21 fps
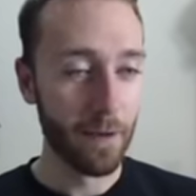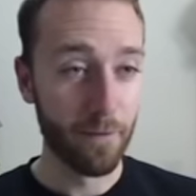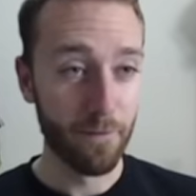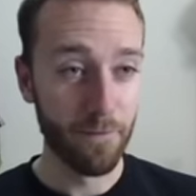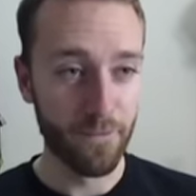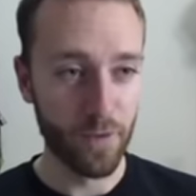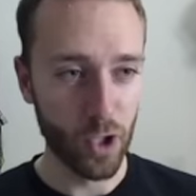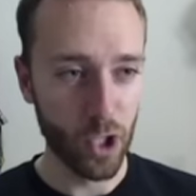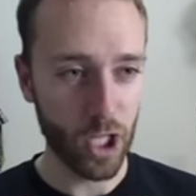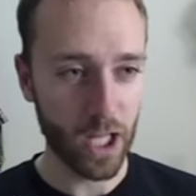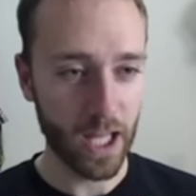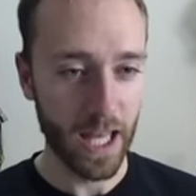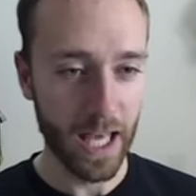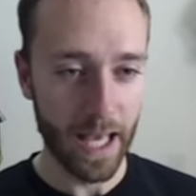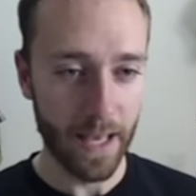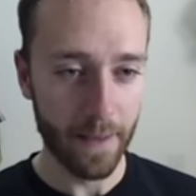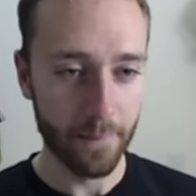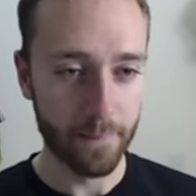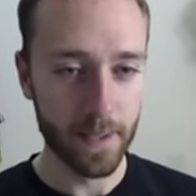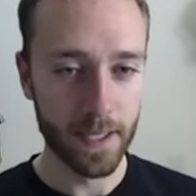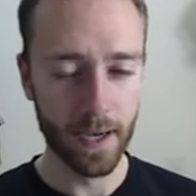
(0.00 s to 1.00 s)
full
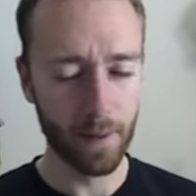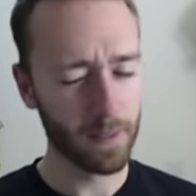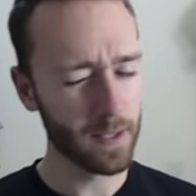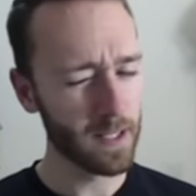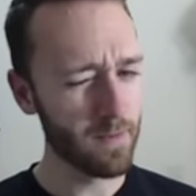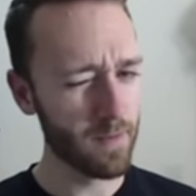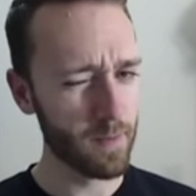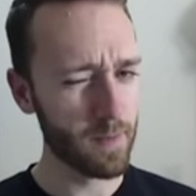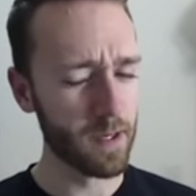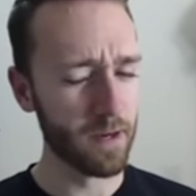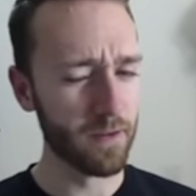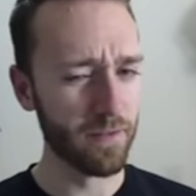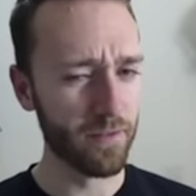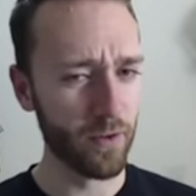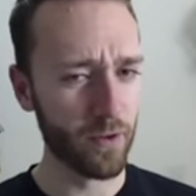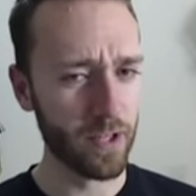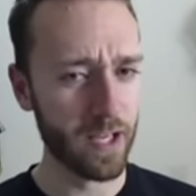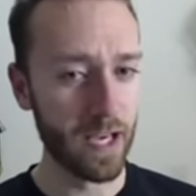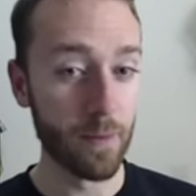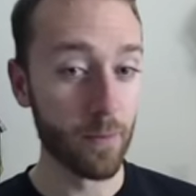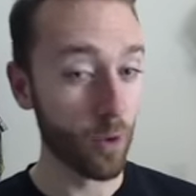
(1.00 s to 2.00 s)
chem, I believe he'd be on full
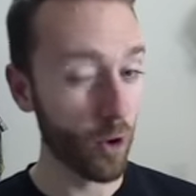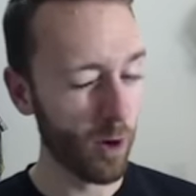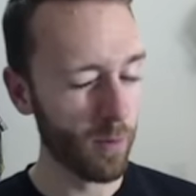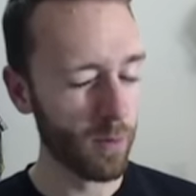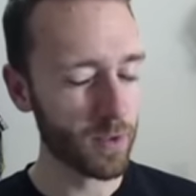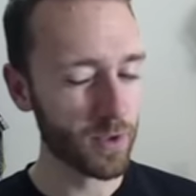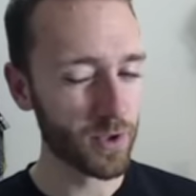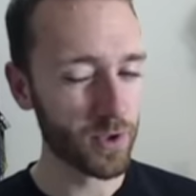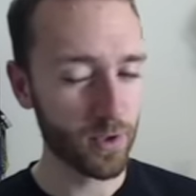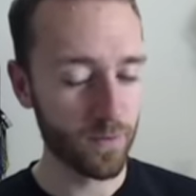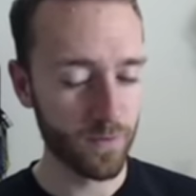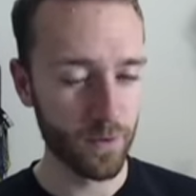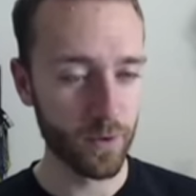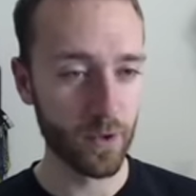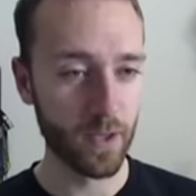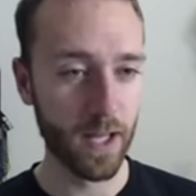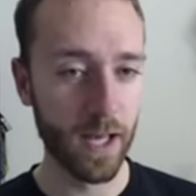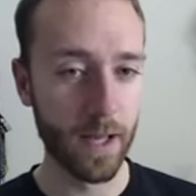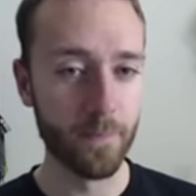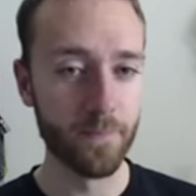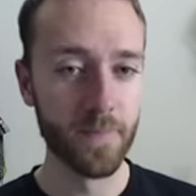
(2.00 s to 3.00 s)
chem or almost full
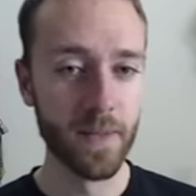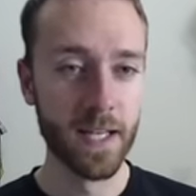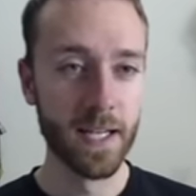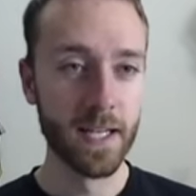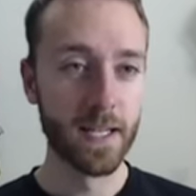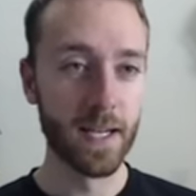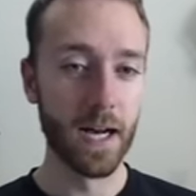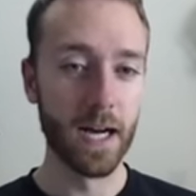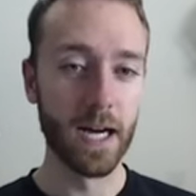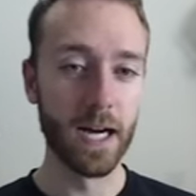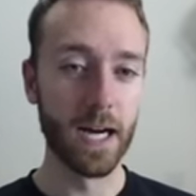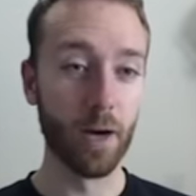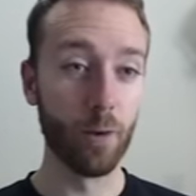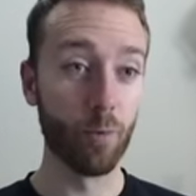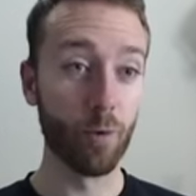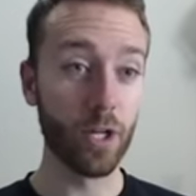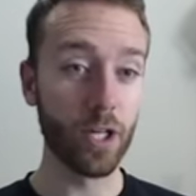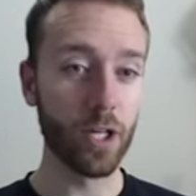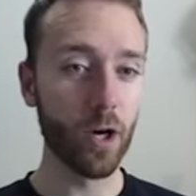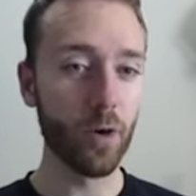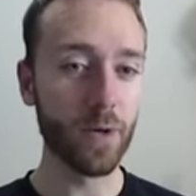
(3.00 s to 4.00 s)
chem, uh,
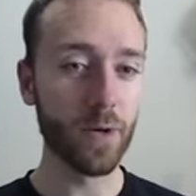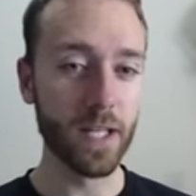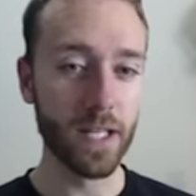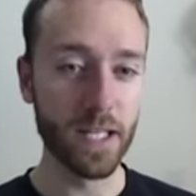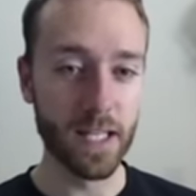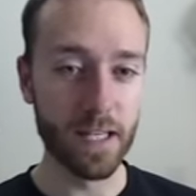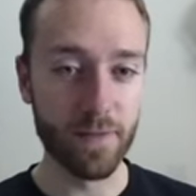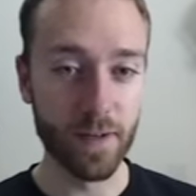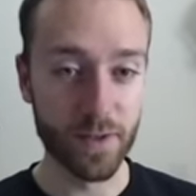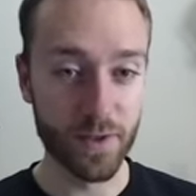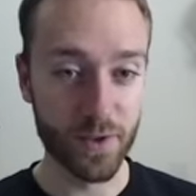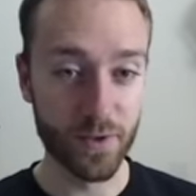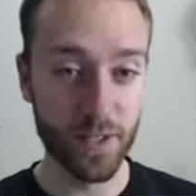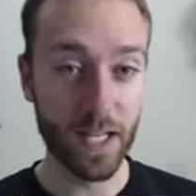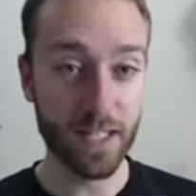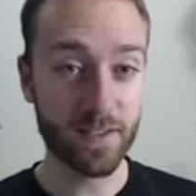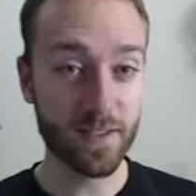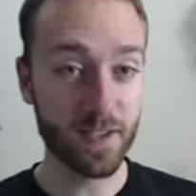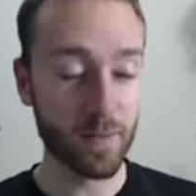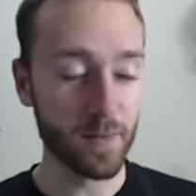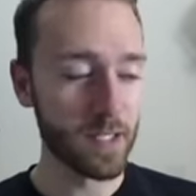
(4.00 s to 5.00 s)
Rigoni Evo. So
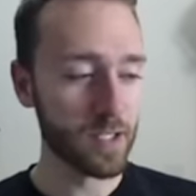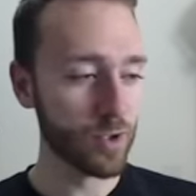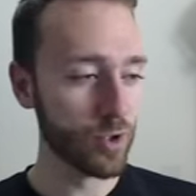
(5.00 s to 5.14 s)
that's going to be a